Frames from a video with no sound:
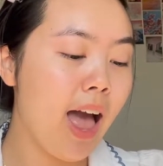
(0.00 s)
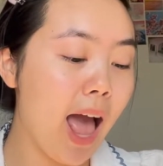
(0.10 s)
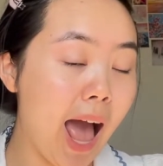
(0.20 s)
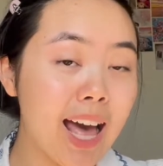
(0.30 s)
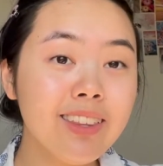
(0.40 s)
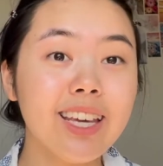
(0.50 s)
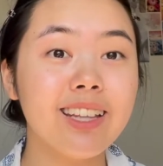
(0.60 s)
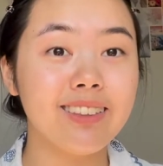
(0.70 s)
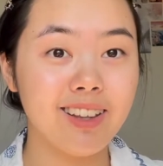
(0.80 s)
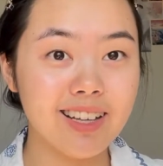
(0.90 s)
and
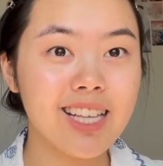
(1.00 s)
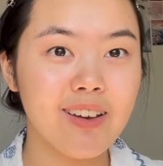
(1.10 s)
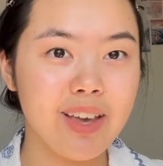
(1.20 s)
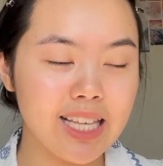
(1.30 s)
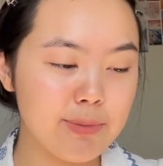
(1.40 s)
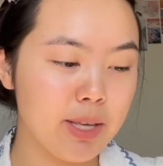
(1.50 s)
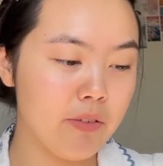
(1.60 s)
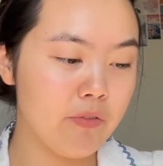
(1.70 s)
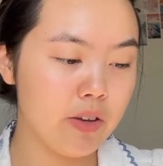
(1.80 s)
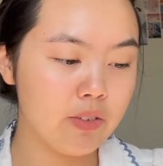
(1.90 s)
it does have SPF
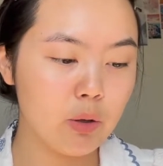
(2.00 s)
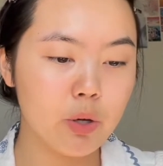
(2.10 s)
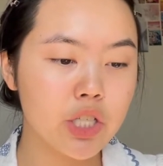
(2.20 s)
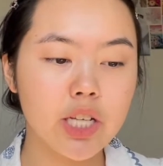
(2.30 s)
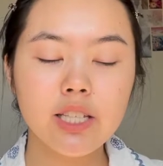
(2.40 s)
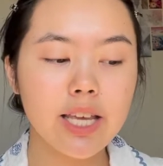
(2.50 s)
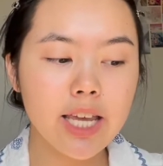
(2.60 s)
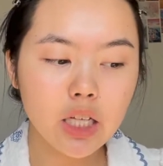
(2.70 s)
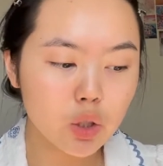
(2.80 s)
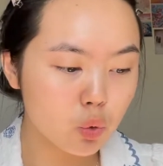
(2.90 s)
50, which is
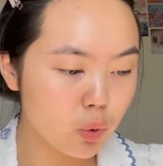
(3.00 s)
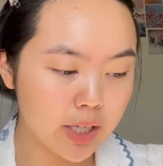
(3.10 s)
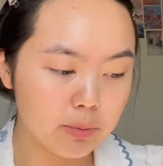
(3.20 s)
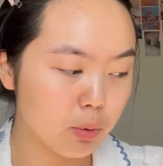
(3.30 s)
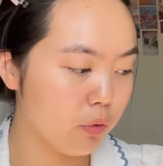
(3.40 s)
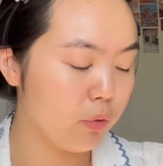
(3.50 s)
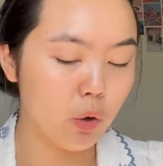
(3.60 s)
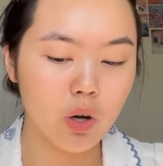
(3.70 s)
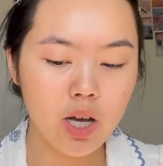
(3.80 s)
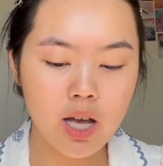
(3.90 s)
incredible for